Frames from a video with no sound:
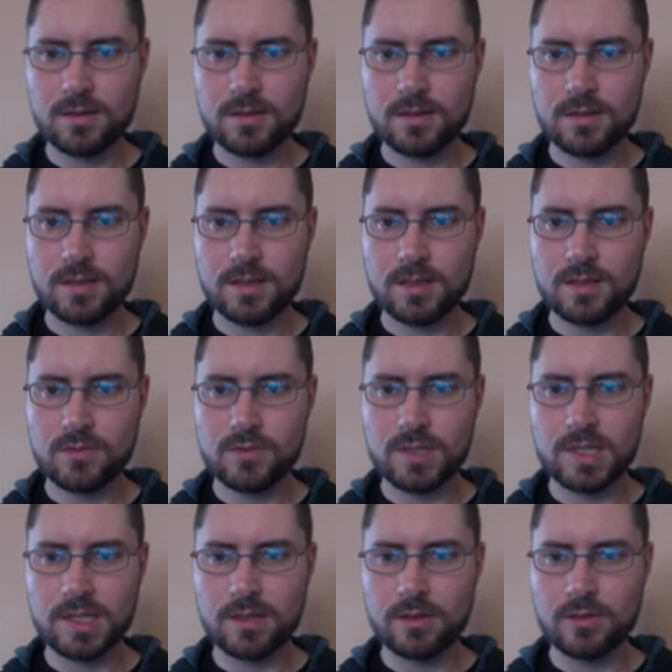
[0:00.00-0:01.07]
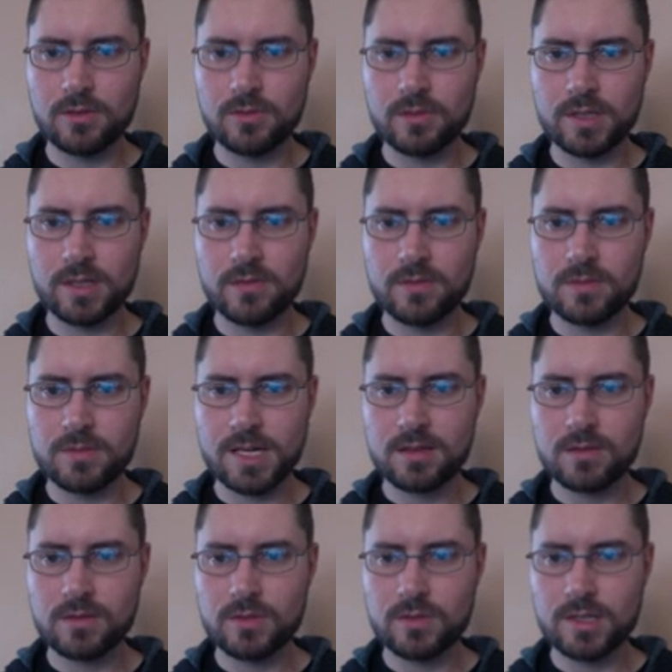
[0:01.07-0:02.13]
Get those yellow leaves
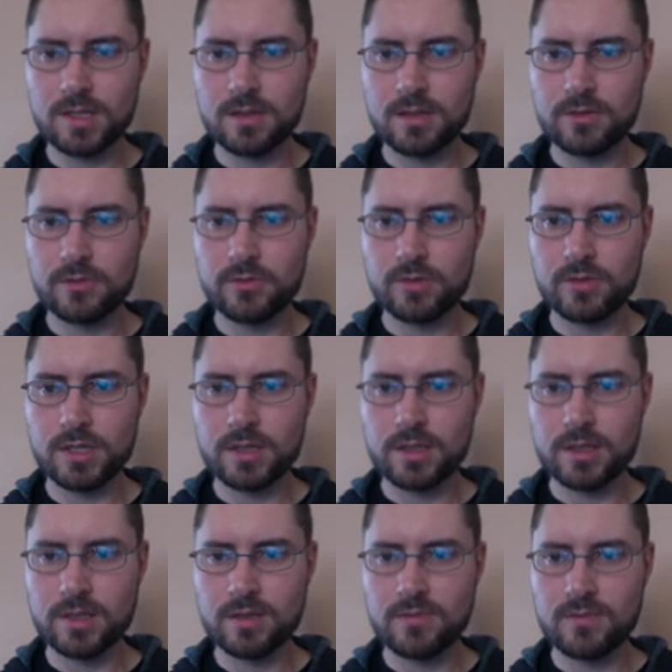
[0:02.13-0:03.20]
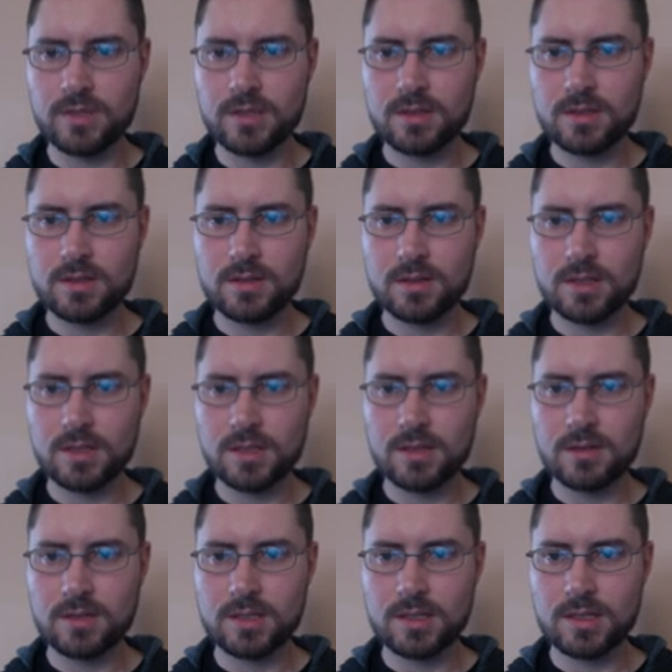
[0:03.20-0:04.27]
back, those yellow-green leaves. I think that
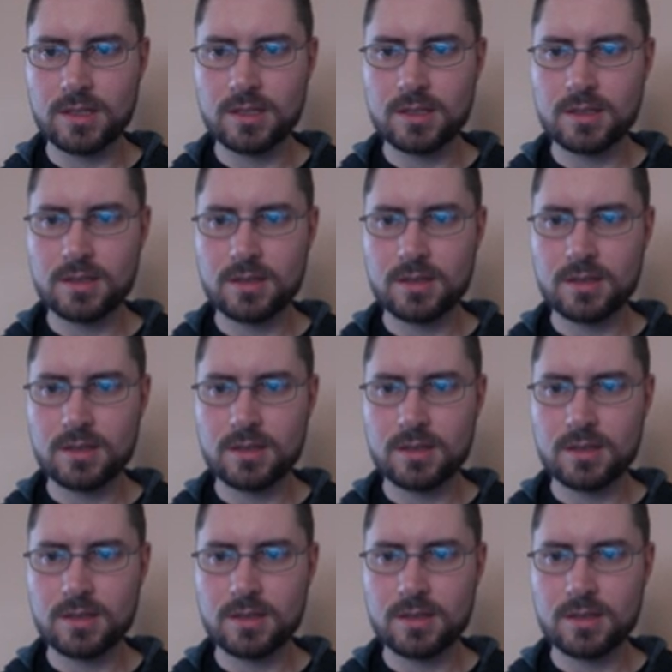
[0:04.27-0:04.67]
looks nice.